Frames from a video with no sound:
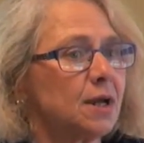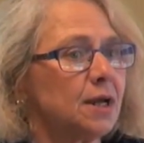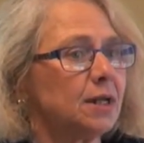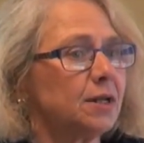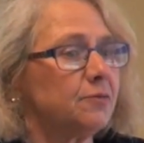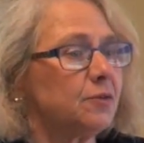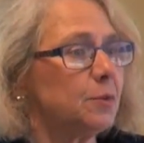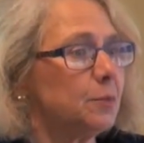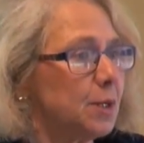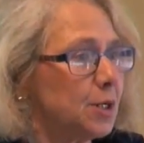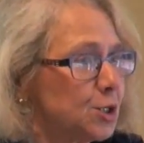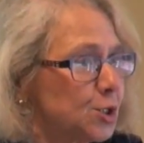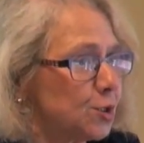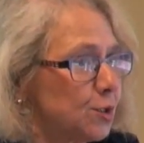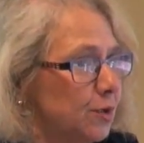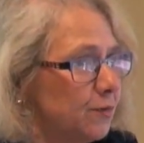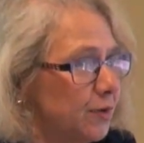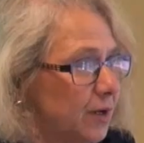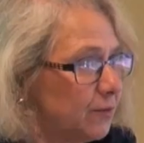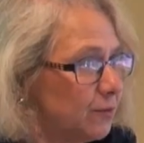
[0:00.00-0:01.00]
kind of a
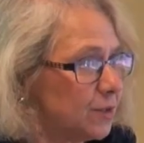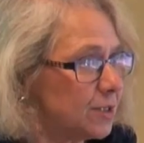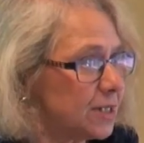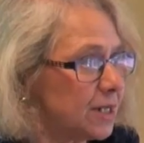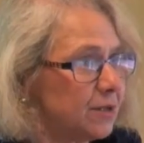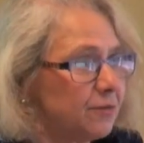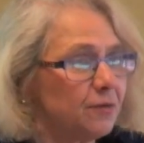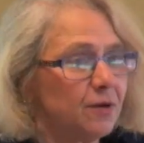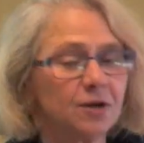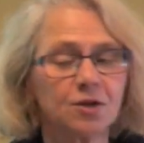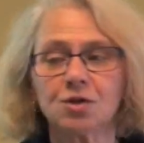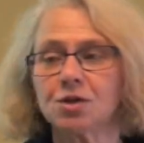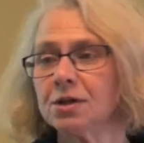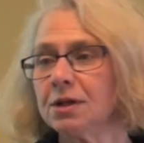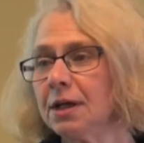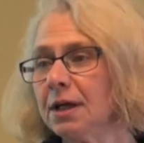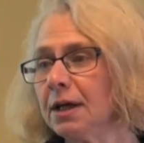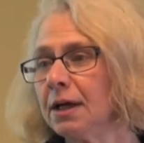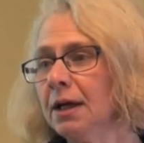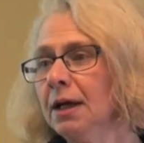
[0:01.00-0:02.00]
measure of everyday
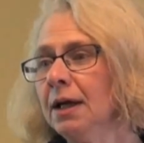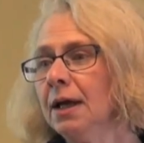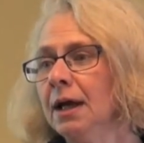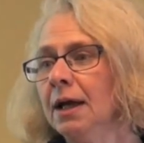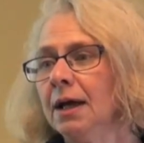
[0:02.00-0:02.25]
functioning.